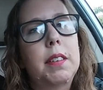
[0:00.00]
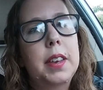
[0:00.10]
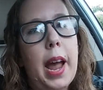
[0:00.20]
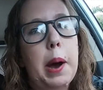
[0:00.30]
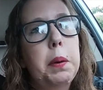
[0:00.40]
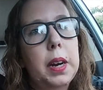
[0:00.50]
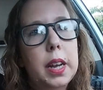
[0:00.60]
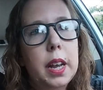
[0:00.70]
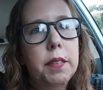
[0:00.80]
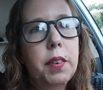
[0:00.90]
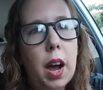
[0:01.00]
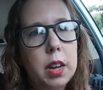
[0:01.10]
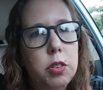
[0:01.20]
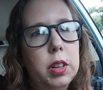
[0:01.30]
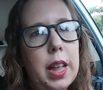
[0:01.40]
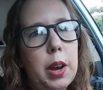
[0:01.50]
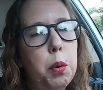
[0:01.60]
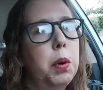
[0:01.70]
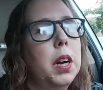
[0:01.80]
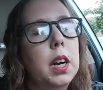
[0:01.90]
an hour if I took that
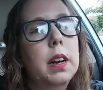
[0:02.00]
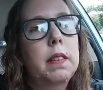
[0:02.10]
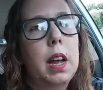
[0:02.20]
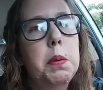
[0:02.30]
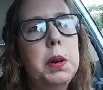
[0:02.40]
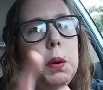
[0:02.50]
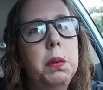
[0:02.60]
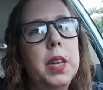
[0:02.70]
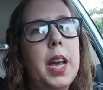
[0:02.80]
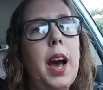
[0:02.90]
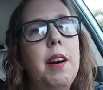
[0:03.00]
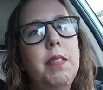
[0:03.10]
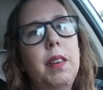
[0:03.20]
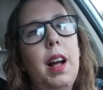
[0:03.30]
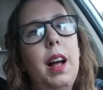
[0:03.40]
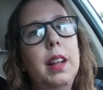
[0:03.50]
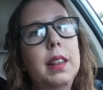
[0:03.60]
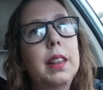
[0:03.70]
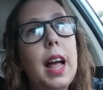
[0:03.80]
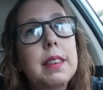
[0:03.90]
order because I would only have
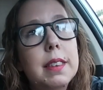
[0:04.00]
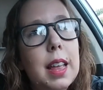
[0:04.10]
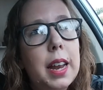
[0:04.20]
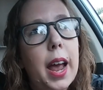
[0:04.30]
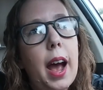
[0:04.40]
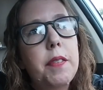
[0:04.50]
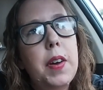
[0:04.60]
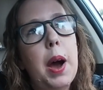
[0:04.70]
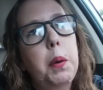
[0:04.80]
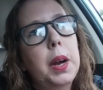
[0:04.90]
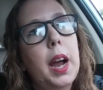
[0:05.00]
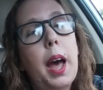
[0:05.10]
less than a half hour.